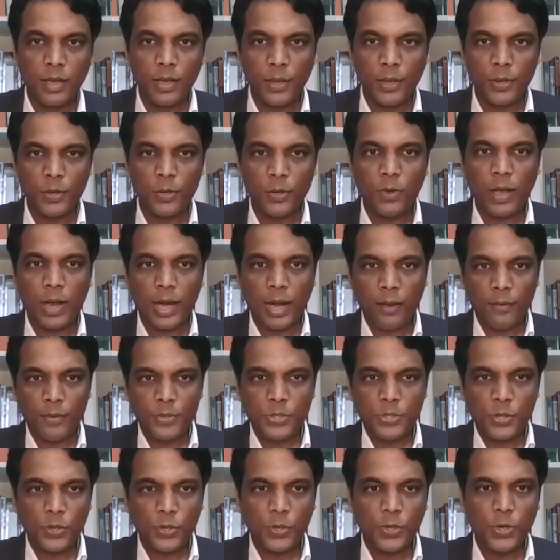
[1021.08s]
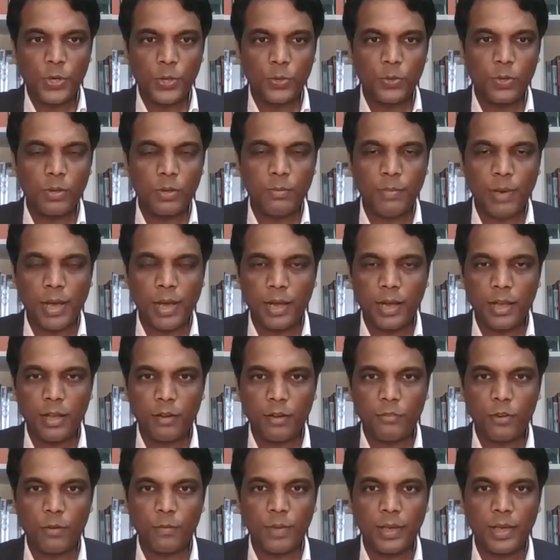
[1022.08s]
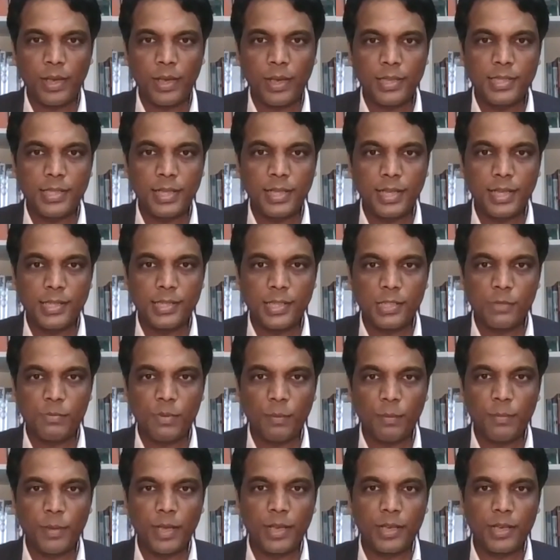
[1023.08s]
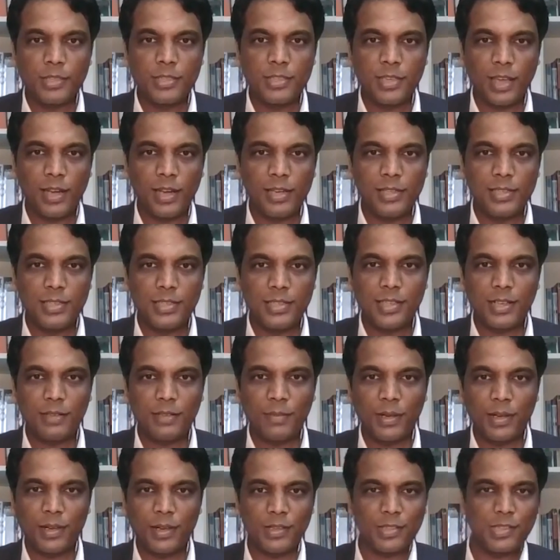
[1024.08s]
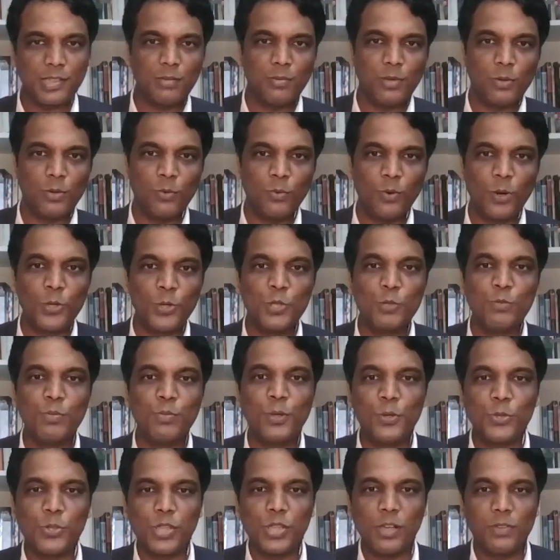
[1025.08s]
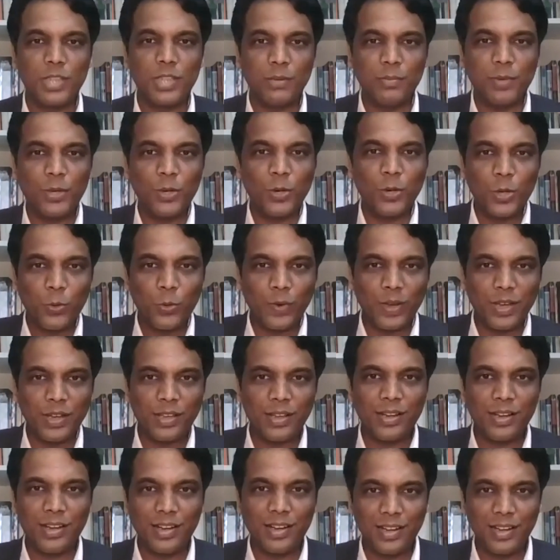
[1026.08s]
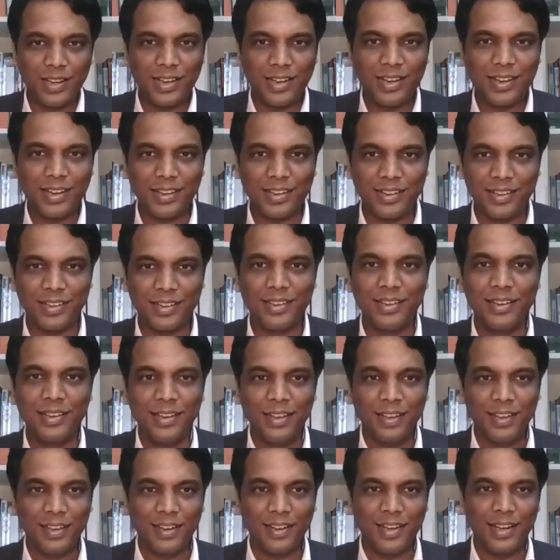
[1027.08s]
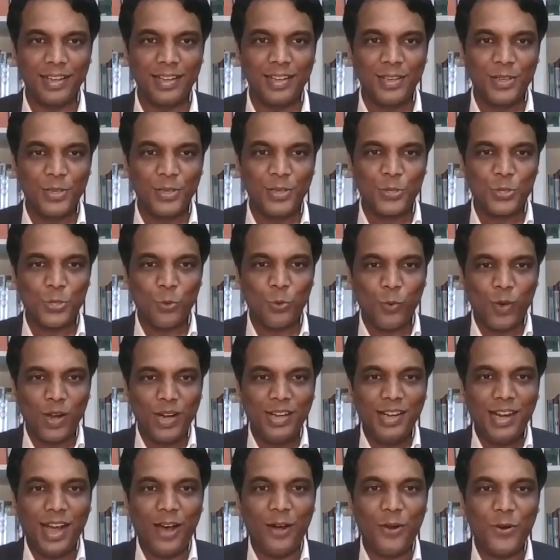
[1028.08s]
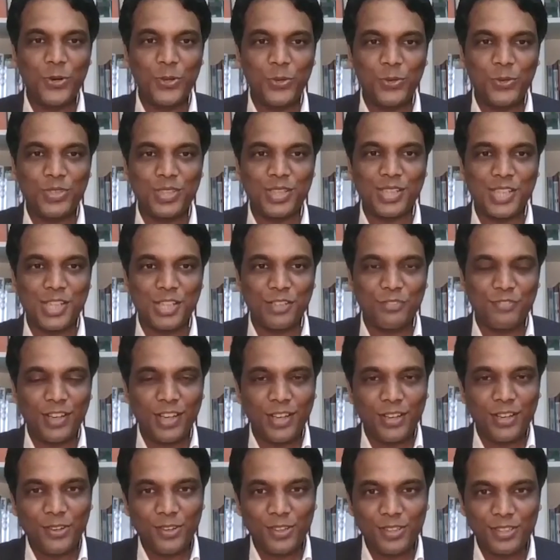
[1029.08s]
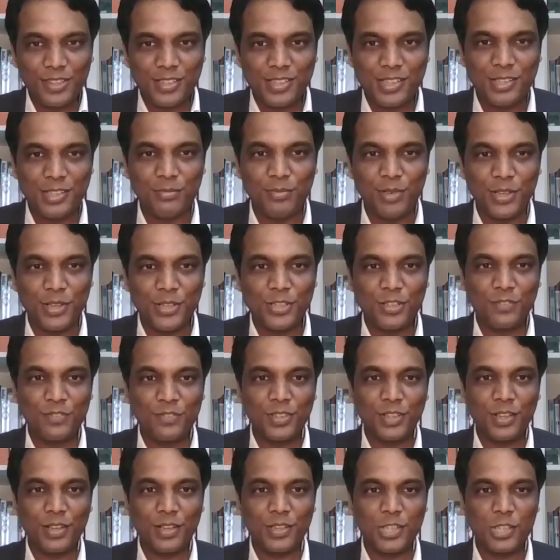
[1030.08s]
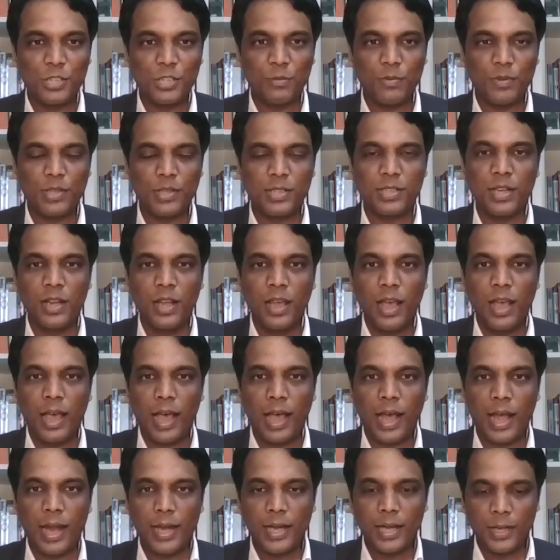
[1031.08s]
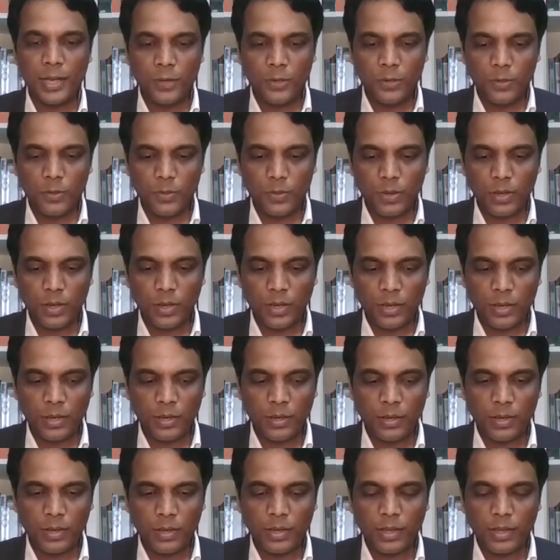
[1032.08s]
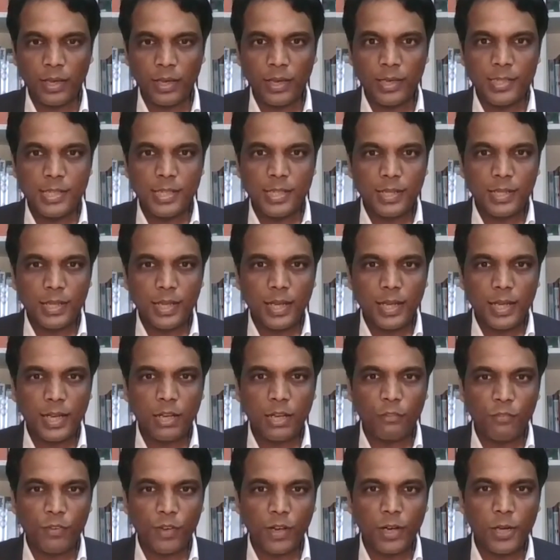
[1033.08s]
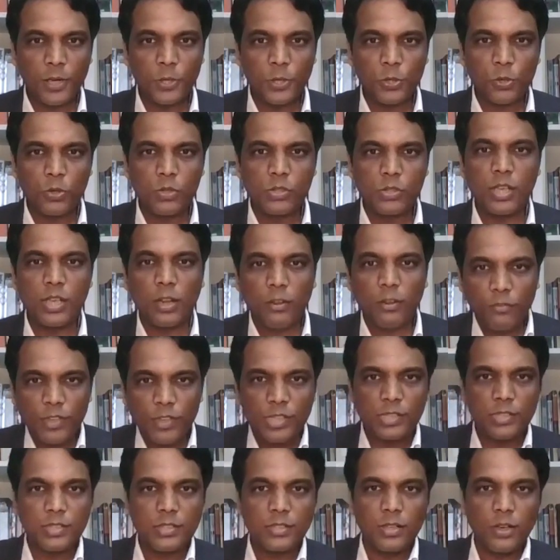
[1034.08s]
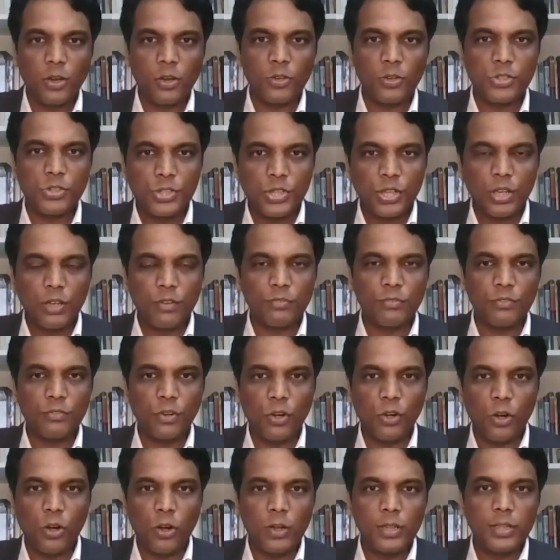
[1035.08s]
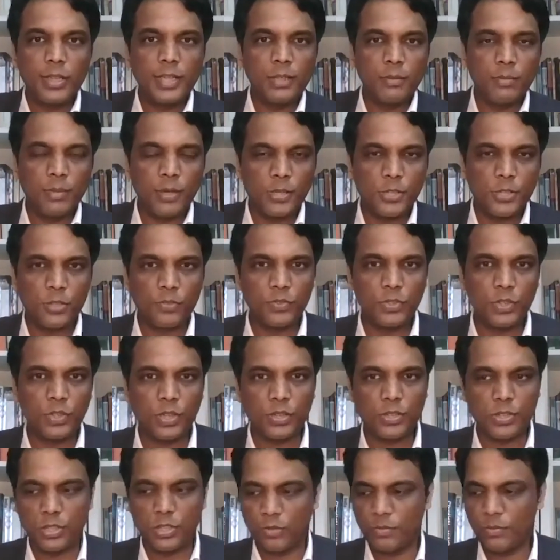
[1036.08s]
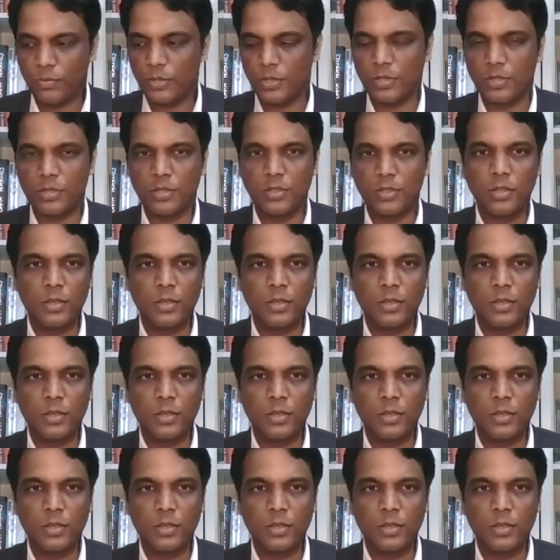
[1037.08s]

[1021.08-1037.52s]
you know and i was talking to a banker from anz he says my biggest challenge is that my customer wants me to serve them on twitter and linkedin right so one how do we justify all these demands of the customers and you know uh, is it really difficult to service or serve all the demands of the customers